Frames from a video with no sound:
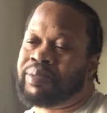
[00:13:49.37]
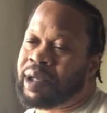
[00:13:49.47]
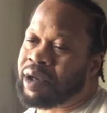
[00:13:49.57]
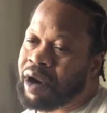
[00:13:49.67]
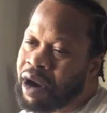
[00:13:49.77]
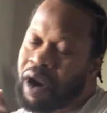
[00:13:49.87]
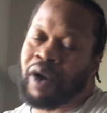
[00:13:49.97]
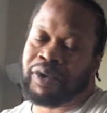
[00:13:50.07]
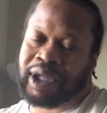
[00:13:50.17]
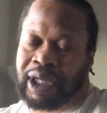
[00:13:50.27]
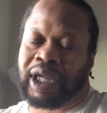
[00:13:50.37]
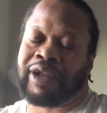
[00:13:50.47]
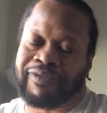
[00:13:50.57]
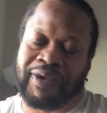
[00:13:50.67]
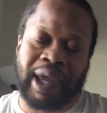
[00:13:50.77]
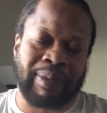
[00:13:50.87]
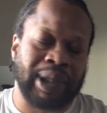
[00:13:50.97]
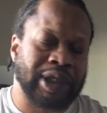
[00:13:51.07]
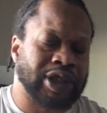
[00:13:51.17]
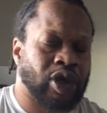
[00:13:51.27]
but all the other
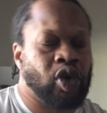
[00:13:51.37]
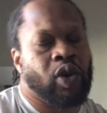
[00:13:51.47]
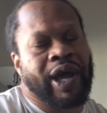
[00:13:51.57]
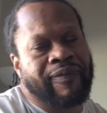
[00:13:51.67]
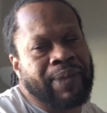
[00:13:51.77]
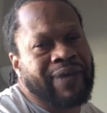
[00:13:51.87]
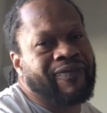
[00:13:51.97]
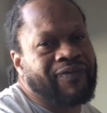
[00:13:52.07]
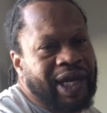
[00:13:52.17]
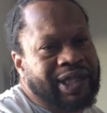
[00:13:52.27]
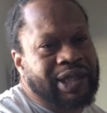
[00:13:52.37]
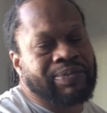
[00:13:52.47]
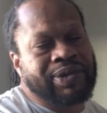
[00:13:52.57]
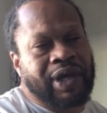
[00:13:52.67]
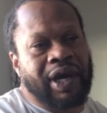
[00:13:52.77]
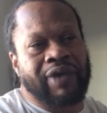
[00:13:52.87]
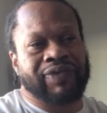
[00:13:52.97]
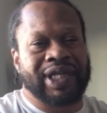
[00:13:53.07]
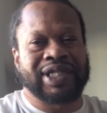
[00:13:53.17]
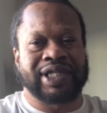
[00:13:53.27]
families who have been victims
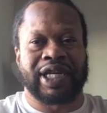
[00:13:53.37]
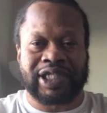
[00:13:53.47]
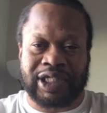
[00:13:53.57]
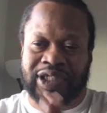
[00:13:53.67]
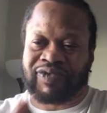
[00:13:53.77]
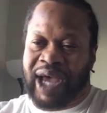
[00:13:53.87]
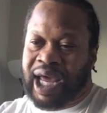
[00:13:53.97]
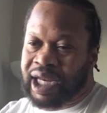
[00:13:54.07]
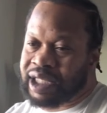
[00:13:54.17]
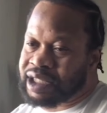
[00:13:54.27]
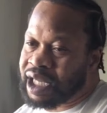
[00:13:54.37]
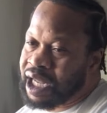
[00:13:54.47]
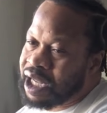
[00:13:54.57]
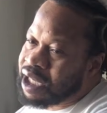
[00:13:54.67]
of this senseless violence,